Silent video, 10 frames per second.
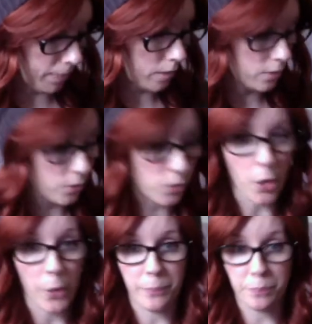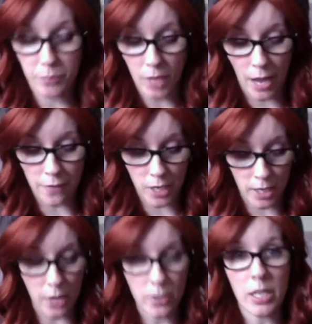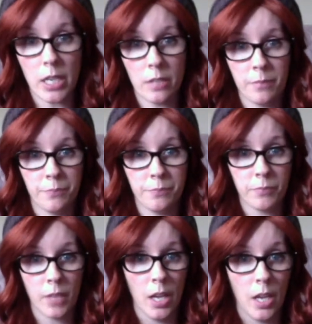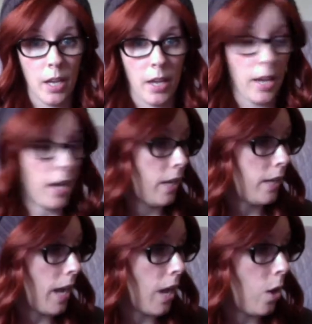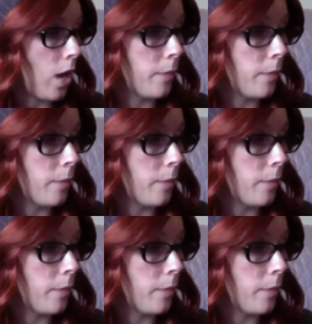So I've cut out a knee, and now I'm